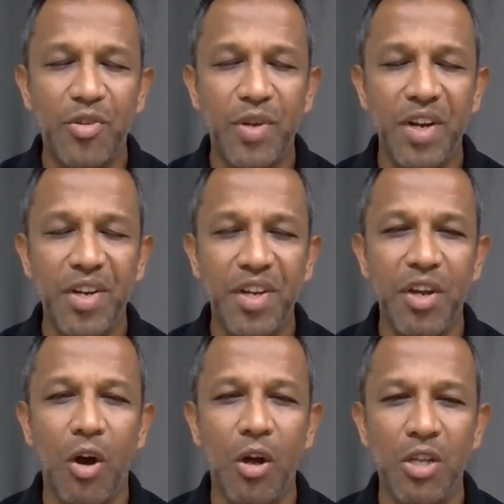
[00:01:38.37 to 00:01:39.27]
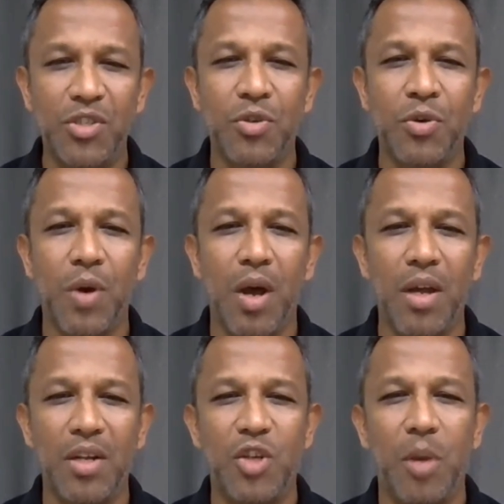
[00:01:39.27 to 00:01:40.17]
Trinity
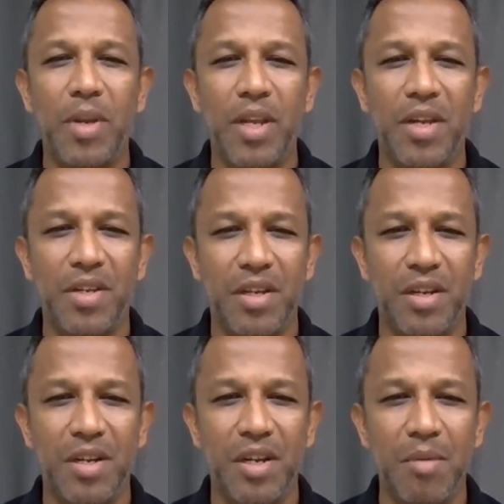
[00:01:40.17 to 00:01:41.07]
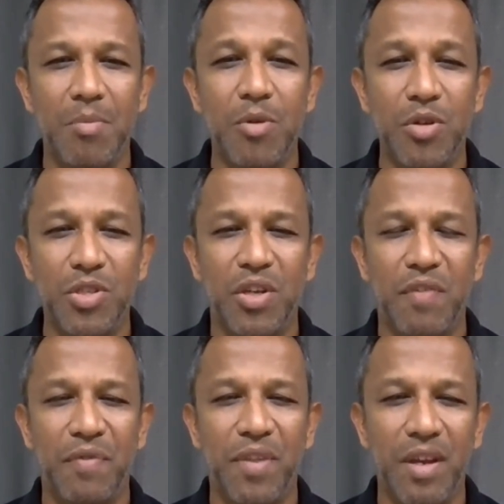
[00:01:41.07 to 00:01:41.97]
also dominated most
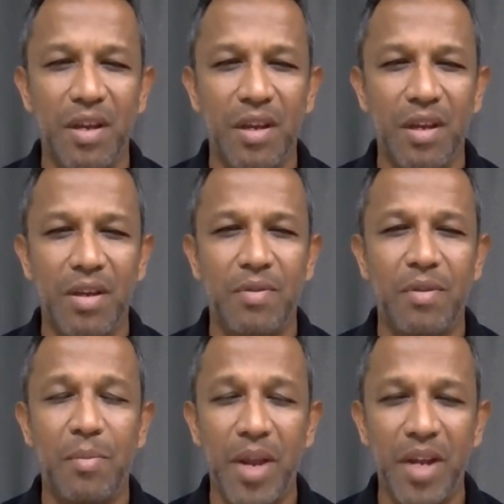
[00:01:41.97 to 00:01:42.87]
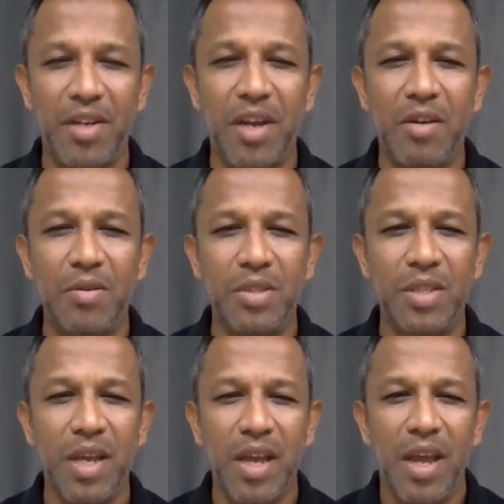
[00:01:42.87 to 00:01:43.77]
of the
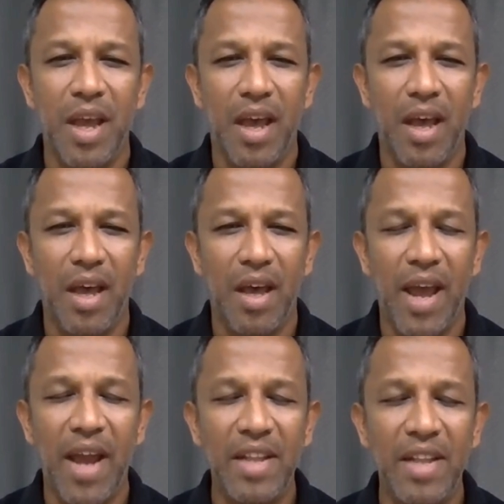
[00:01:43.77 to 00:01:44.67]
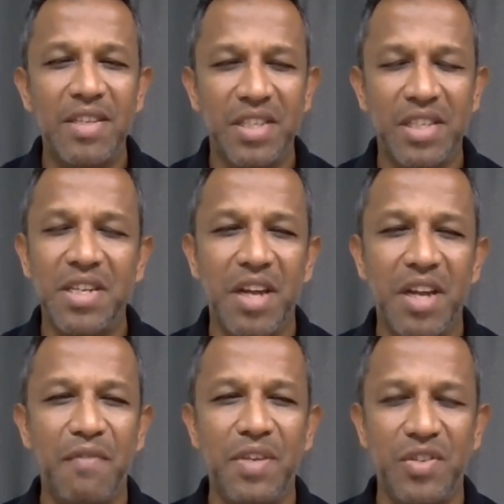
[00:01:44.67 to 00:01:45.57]
breakdowns. And in the second
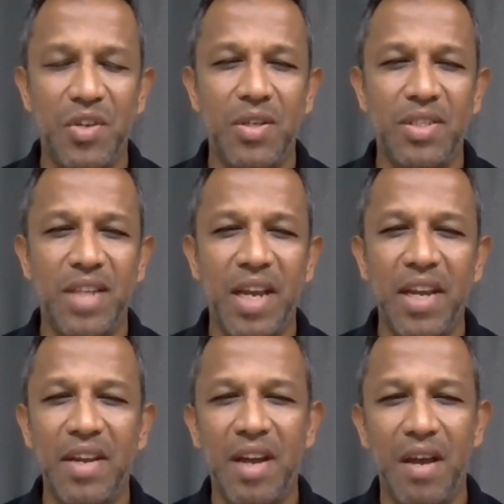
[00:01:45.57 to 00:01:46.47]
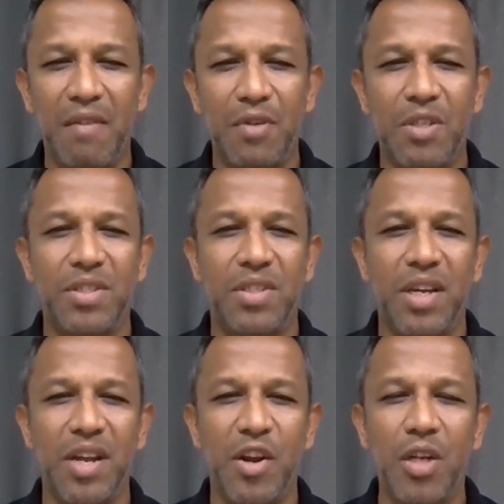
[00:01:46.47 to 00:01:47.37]
half, we saw Zahira was
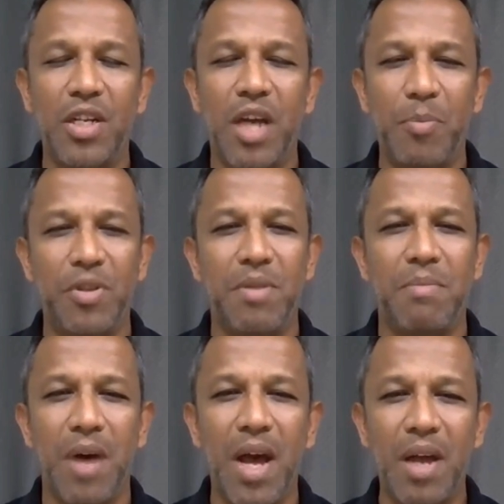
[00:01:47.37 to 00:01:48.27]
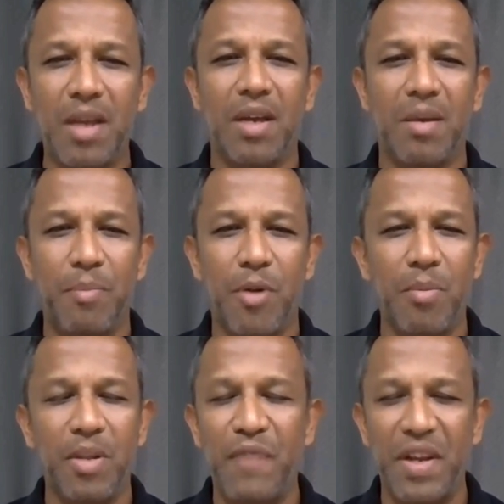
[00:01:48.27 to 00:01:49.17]
not up to the mark.
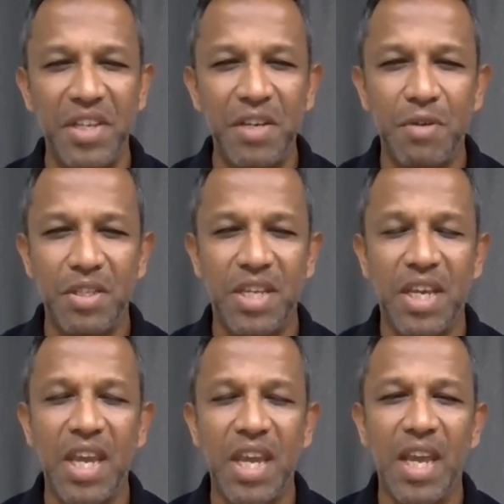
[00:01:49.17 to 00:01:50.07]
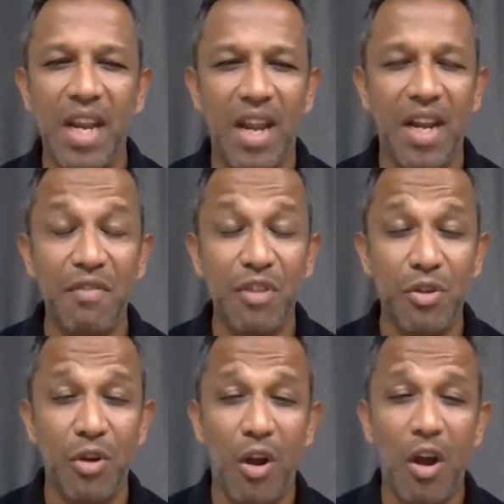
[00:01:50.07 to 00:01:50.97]
Probably fatigue was kicking in, and even
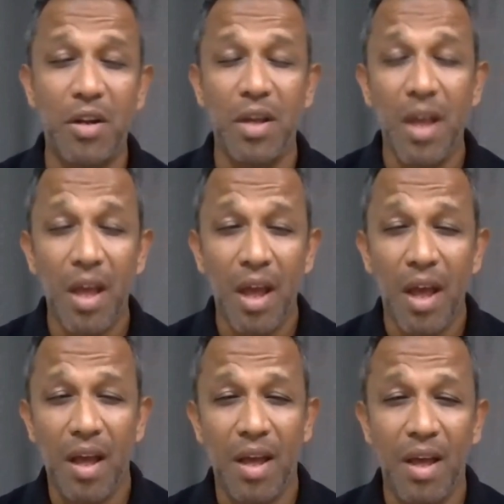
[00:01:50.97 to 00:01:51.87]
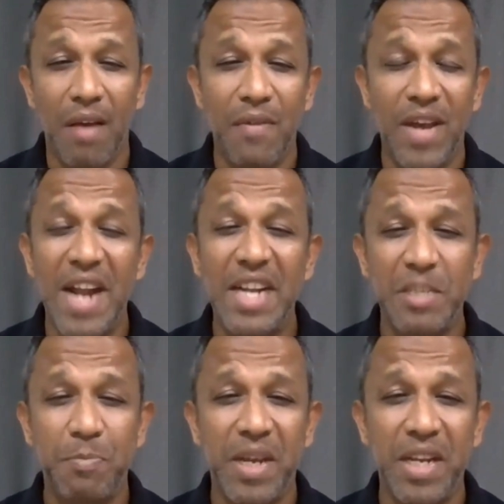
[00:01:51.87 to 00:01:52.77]
though Lot were
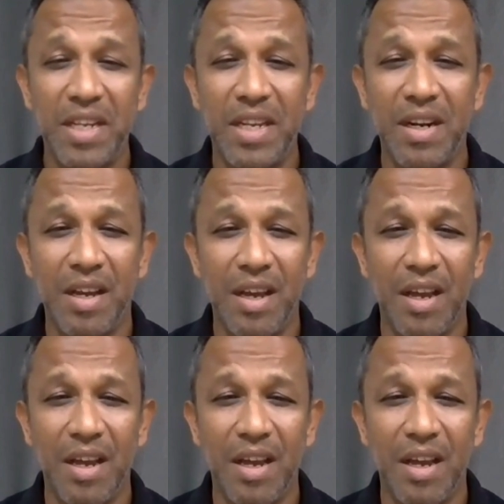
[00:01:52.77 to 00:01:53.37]
anticipating